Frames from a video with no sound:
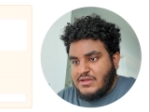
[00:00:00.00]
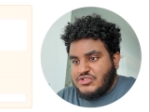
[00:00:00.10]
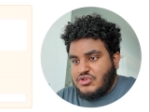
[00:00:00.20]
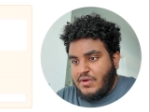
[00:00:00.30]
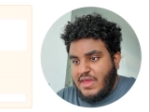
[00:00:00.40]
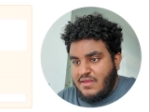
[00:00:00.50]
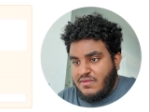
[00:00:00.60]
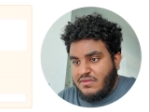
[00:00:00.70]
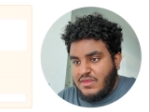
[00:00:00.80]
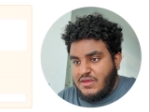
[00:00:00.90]
So
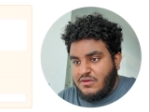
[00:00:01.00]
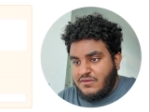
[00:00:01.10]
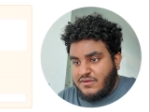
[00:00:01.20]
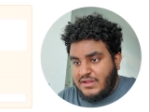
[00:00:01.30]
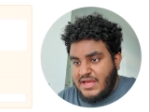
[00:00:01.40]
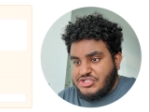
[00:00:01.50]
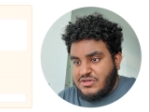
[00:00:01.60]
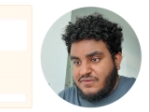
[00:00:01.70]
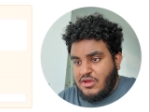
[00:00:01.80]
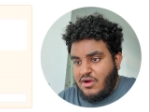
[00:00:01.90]
in the
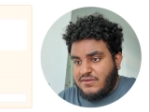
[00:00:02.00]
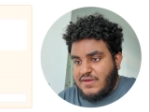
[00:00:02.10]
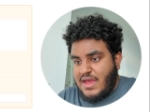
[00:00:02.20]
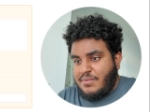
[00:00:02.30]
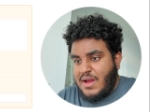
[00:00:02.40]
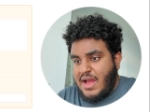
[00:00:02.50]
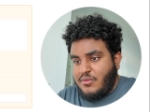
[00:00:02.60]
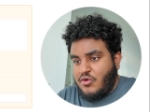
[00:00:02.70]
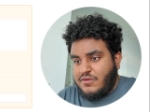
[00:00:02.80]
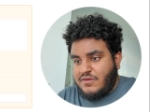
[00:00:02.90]
selection of the all tab,
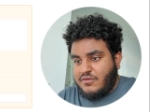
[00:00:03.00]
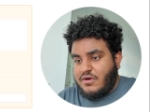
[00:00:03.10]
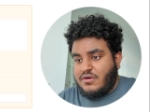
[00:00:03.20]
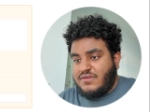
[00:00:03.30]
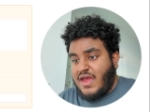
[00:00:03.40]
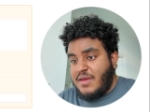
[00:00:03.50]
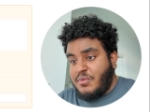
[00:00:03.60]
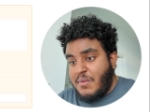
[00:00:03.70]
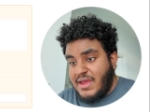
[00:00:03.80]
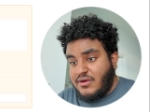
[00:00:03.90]
I'm going to
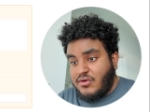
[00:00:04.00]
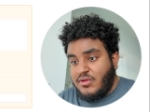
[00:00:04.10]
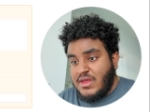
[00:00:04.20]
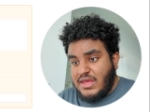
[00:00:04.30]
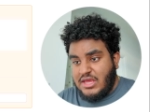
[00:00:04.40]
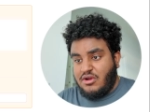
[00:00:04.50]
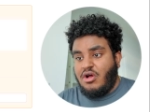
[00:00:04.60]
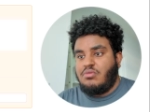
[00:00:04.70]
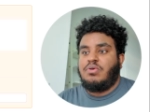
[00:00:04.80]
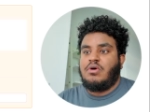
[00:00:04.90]
type Michael in
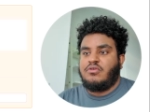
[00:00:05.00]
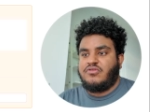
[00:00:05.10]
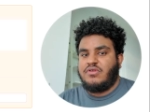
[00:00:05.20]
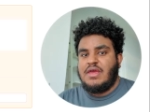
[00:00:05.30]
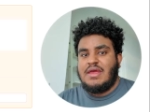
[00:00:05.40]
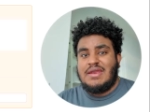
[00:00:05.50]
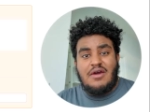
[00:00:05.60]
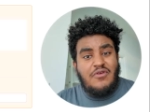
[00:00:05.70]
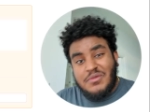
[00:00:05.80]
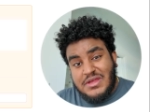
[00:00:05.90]
all posts.
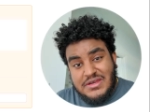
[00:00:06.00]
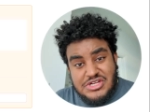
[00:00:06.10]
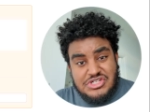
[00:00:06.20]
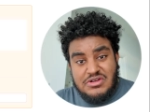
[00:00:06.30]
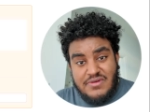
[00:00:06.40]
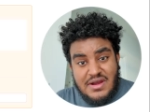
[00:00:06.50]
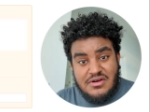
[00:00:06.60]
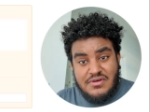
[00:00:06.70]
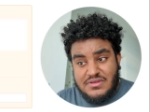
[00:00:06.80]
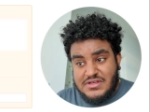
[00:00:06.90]
Now, if I'm conditionally
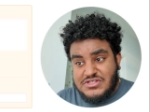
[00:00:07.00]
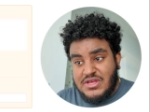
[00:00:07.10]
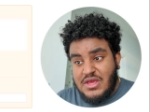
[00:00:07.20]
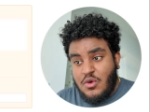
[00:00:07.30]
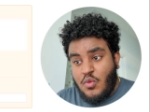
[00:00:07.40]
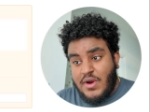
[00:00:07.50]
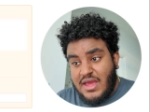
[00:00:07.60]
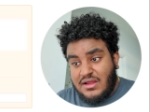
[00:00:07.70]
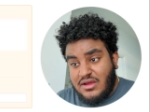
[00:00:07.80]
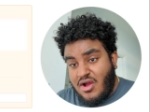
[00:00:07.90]
rendering this, when
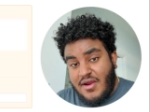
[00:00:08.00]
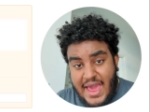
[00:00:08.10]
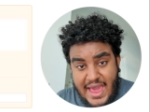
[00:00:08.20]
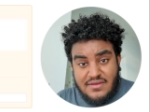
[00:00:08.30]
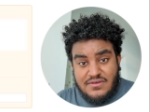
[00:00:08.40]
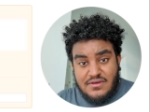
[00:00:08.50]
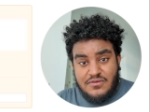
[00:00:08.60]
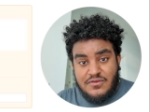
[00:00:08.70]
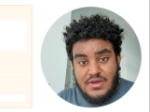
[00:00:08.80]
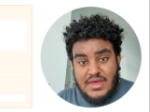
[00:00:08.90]
I click on
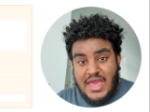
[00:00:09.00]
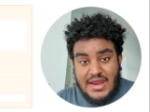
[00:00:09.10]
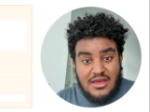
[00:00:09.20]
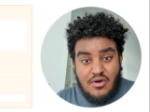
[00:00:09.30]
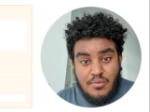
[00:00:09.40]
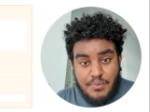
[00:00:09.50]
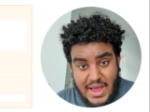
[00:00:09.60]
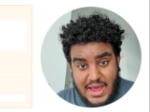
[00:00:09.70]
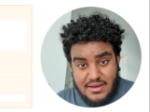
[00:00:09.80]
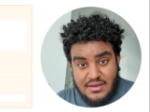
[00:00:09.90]
active and I go
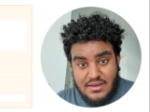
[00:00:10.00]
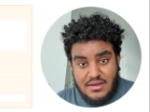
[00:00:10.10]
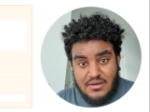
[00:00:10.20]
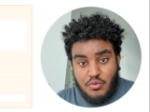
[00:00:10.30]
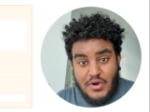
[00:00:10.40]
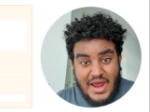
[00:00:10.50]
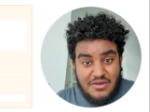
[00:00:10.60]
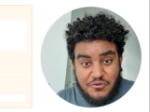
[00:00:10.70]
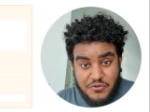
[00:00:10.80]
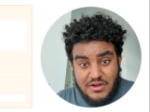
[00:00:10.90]
back, what I
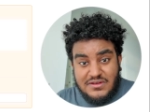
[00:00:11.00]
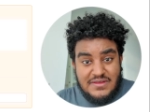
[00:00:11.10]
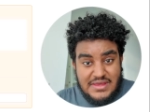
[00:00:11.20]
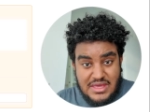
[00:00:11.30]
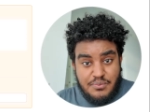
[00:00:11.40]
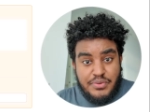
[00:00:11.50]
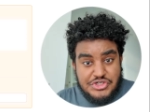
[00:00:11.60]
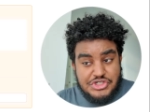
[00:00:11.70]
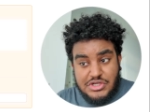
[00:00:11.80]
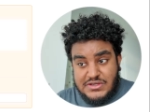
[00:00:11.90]
filled in the
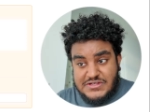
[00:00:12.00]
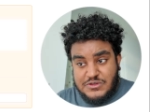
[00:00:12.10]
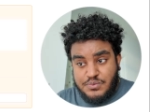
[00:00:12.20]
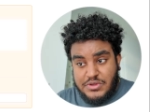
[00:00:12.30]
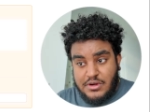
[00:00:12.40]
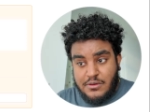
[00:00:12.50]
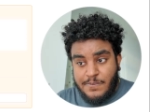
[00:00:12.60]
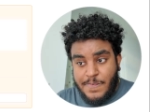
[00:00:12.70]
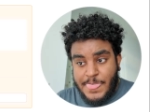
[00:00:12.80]
input should disappear.